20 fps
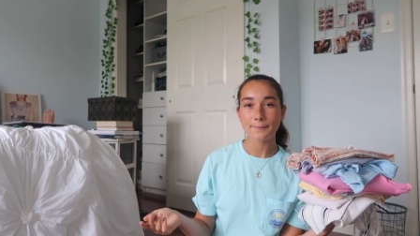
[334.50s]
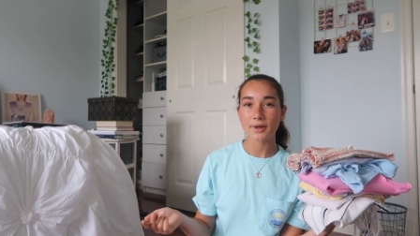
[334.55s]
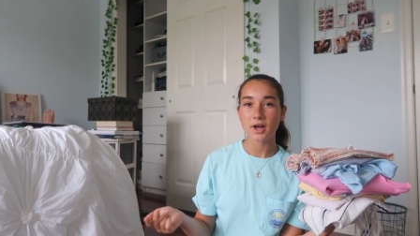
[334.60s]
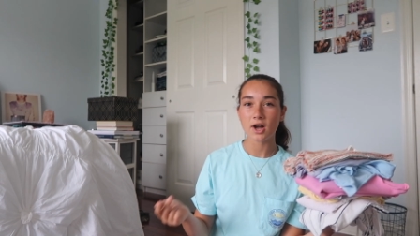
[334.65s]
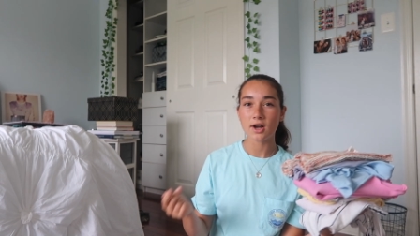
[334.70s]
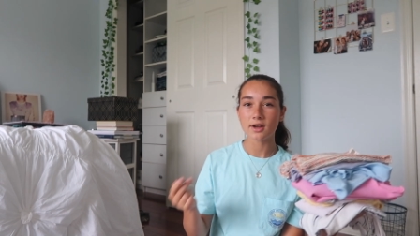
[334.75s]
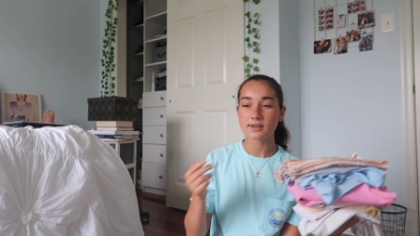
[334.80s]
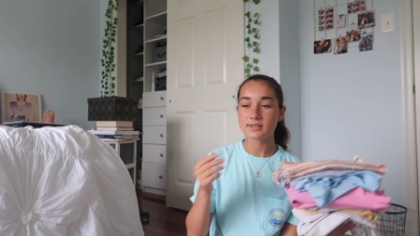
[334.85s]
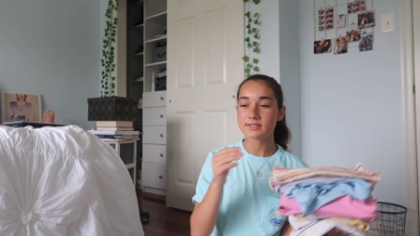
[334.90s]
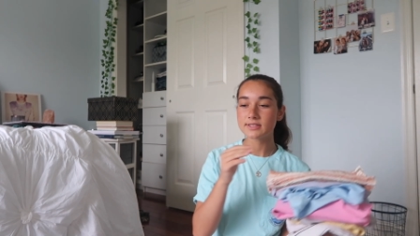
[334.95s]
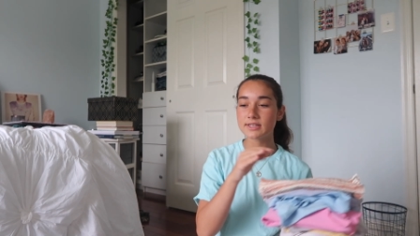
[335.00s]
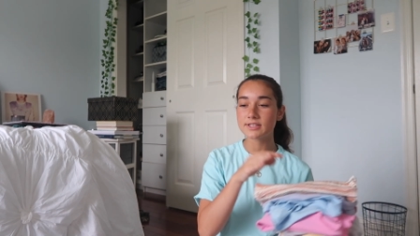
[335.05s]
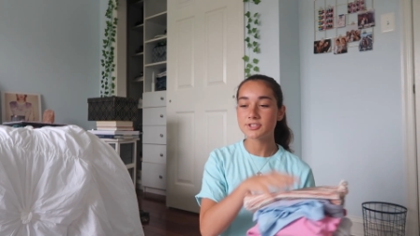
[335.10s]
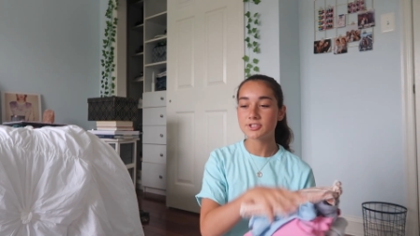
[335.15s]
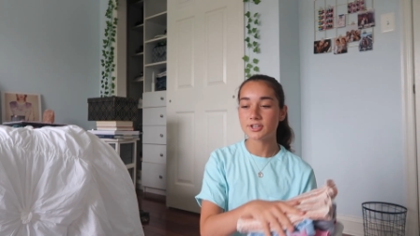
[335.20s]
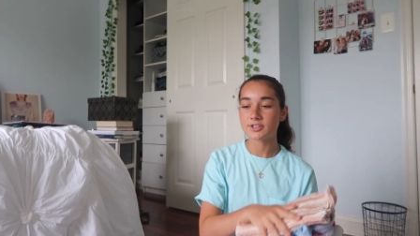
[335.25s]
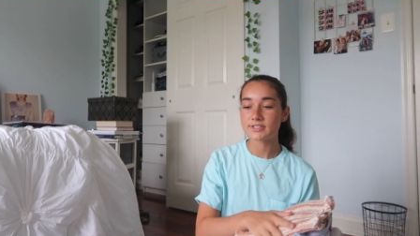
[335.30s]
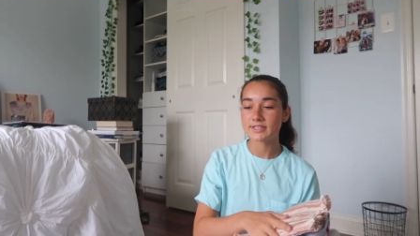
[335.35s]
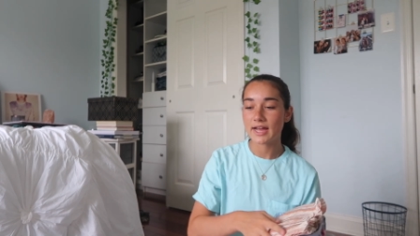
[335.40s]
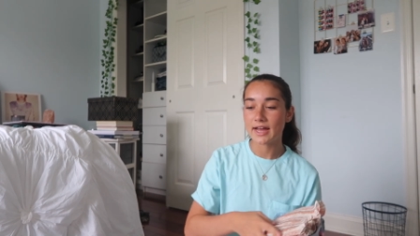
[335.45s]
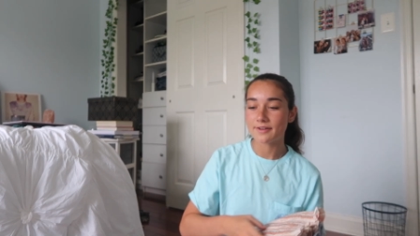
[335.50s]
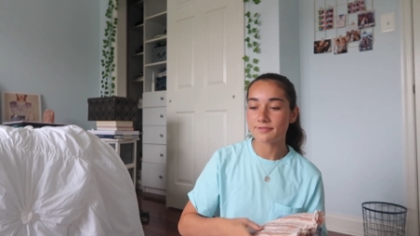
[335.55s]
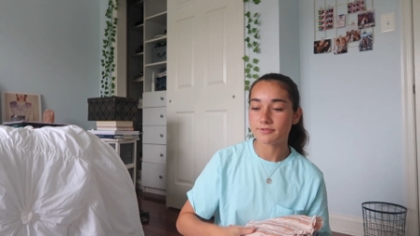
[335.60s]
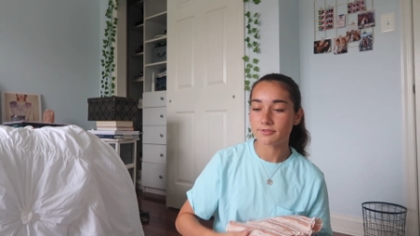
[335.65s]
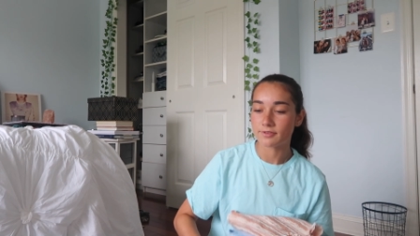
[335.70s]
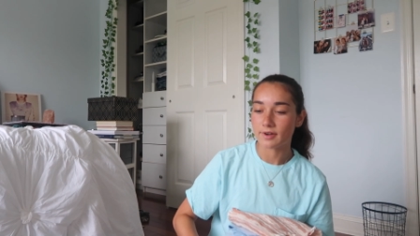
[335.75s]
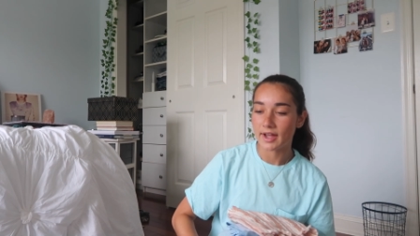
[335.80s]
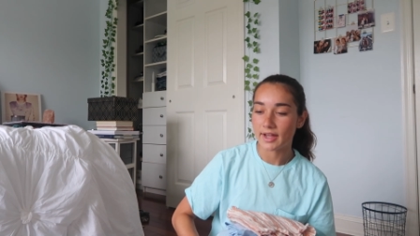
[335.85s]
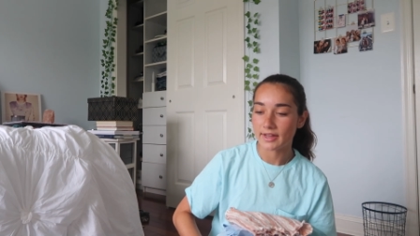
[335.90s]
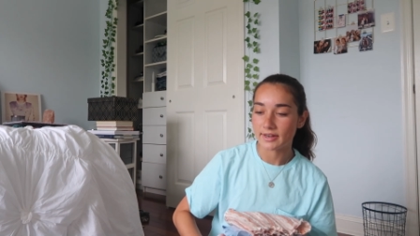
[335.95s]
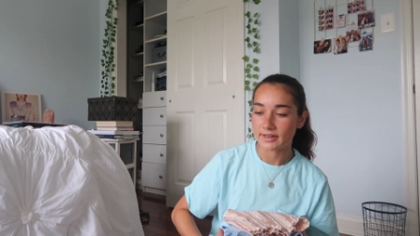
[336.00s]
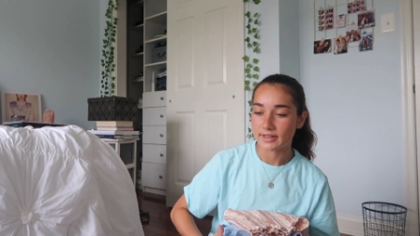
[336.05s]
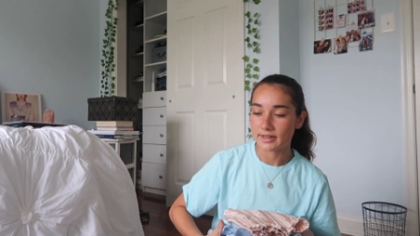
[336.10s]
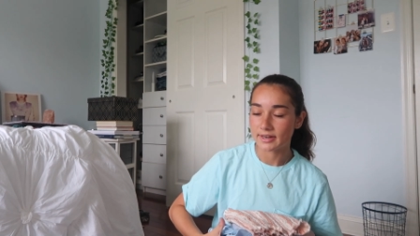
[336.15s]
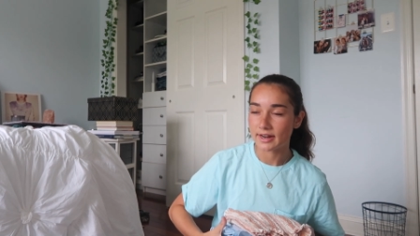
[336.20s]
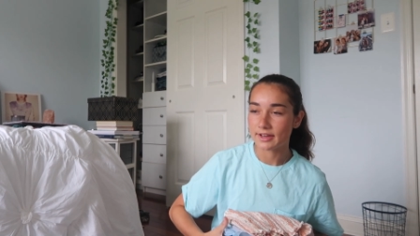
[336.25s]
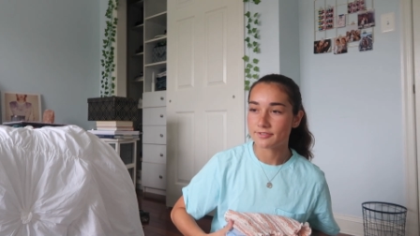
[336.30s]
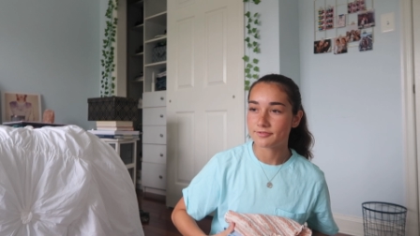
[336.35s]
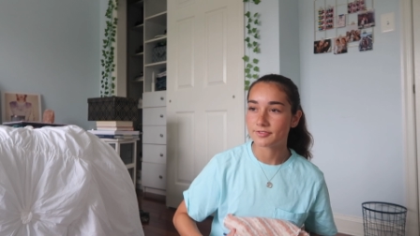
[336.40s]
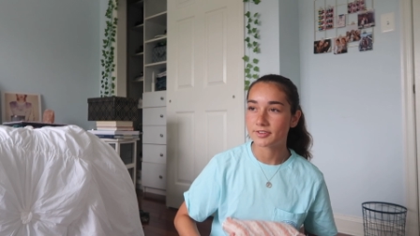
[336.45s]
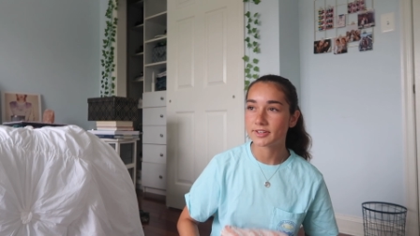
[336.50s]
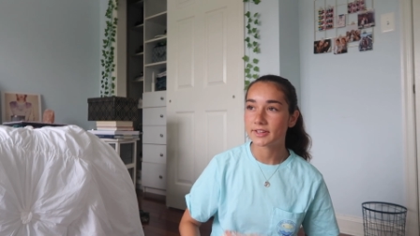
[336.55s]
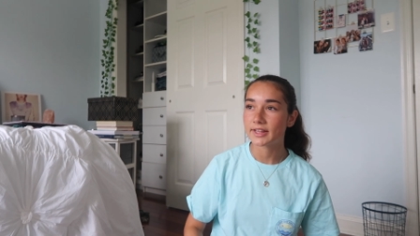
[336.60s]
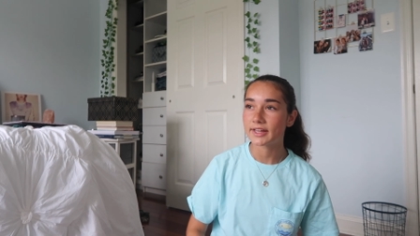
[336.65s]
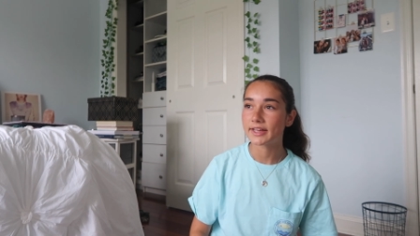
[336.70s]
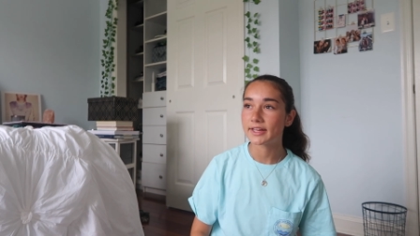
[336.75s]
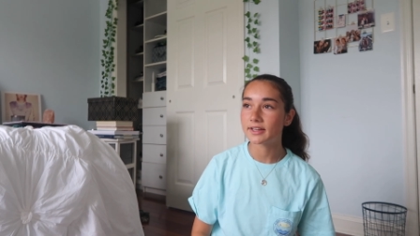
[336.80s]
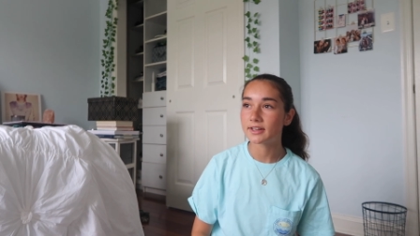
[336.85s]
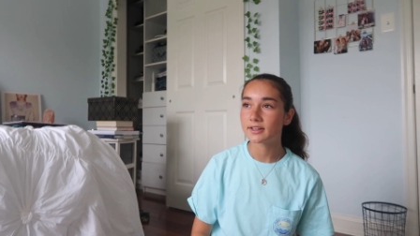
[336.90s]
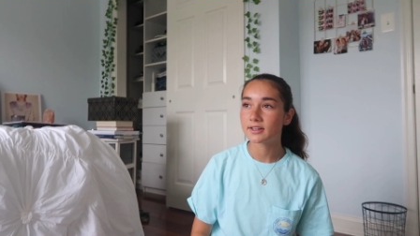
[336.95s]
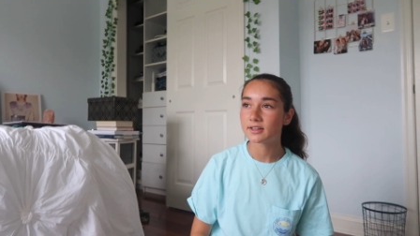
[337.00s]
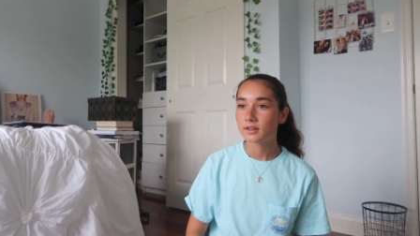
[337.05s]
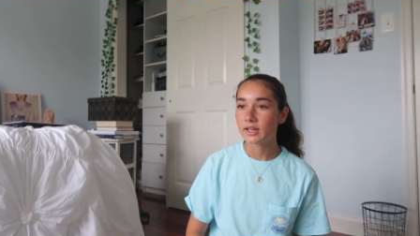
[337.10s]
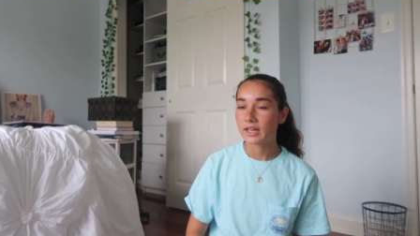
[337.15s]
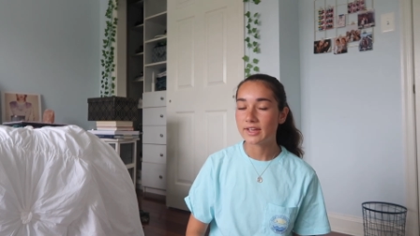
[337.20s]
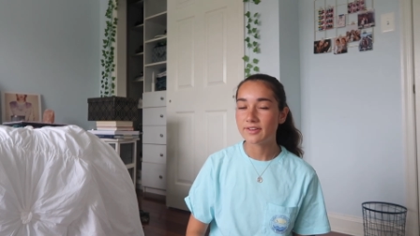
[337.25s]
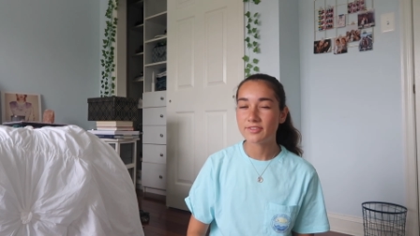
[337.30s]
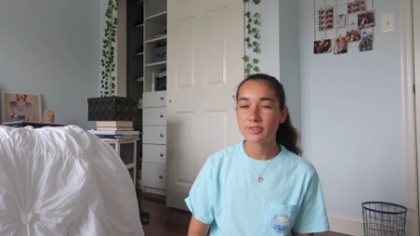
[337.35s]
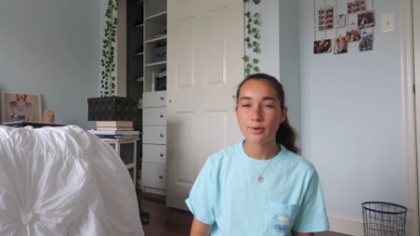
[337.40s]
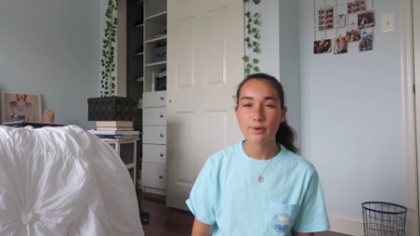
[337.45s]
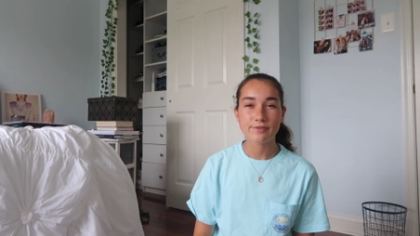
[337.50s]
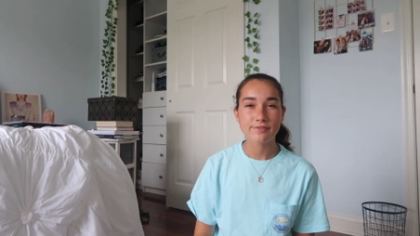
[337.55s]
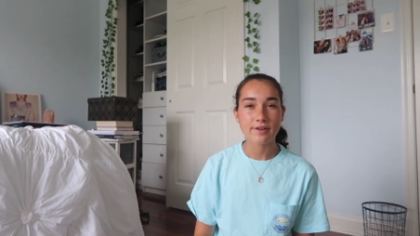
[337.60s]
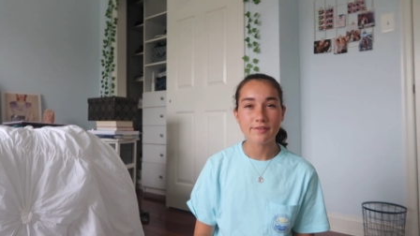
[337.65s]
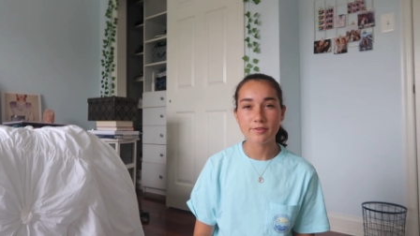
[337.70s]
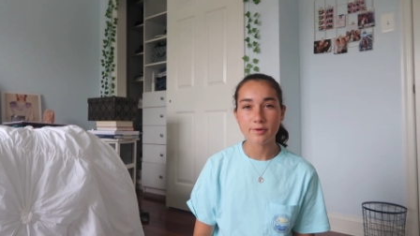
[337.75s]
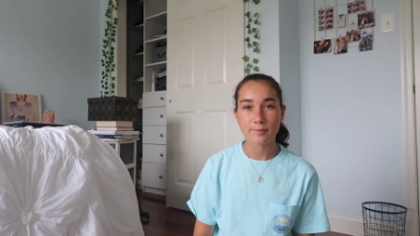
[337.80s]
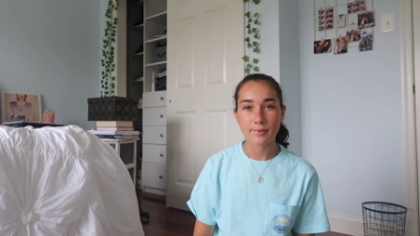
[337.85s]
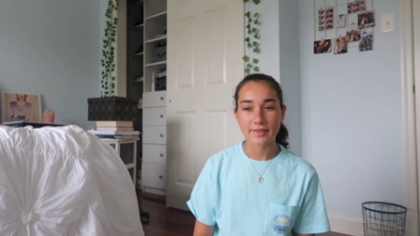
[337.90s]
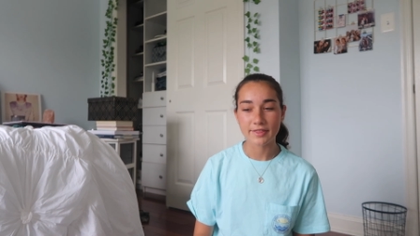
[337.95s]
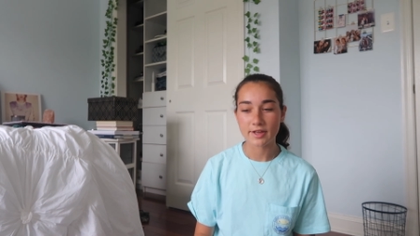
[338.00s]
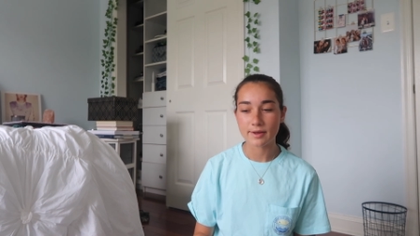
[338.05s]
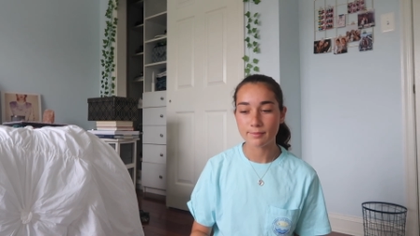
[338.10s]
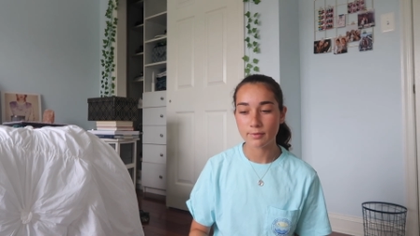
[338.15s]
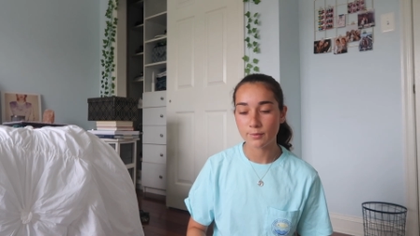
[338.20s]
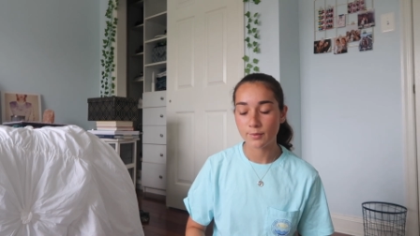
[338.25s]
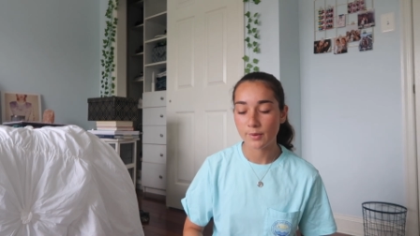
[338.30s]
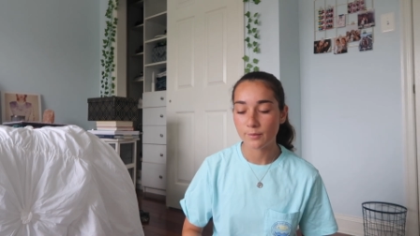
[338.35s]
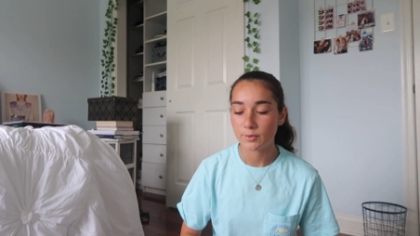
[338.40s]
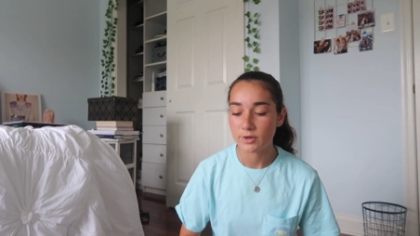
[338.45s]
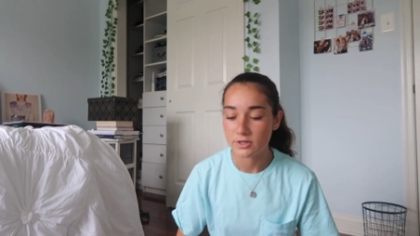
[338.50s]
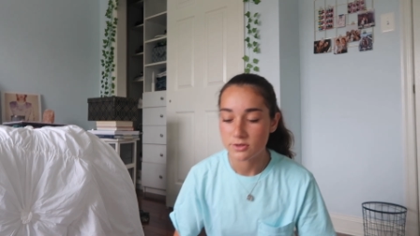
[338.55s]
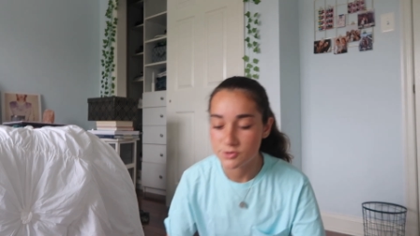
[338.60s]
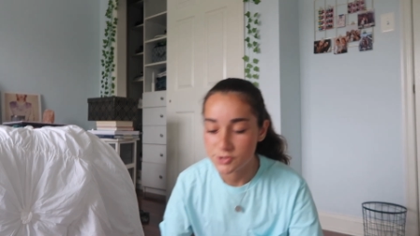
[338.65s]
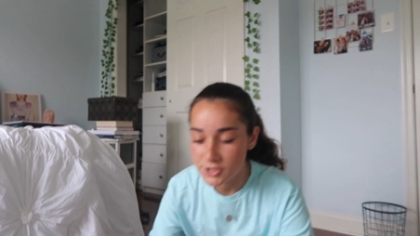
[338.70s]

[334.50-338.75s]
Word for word: But honestly, it's good to have variety, and I feel like, even though we've never been there, but when we